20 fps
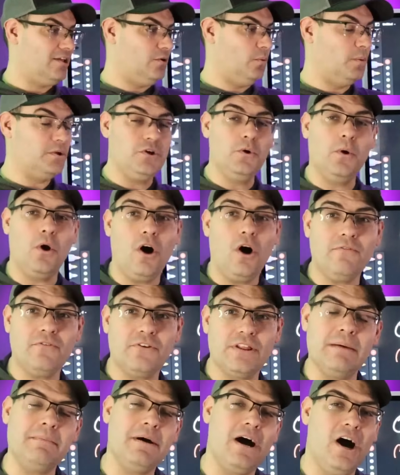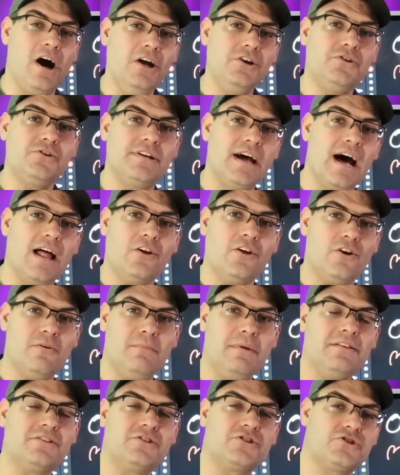when you offer them a $100 a
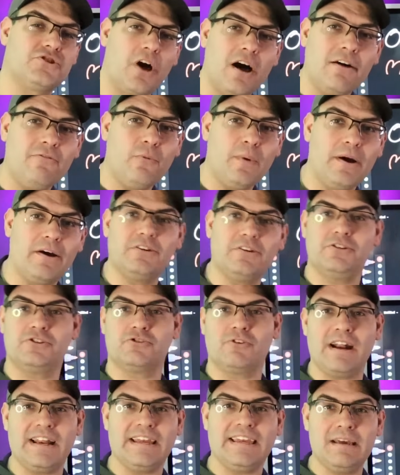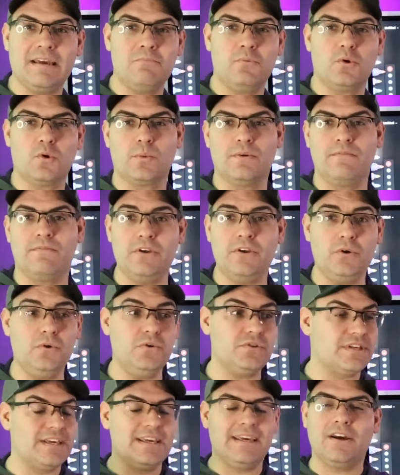month software to try to get more
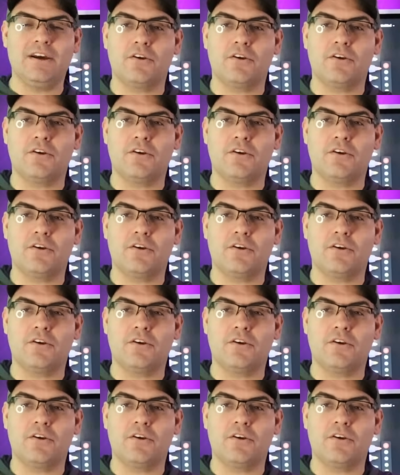reviews,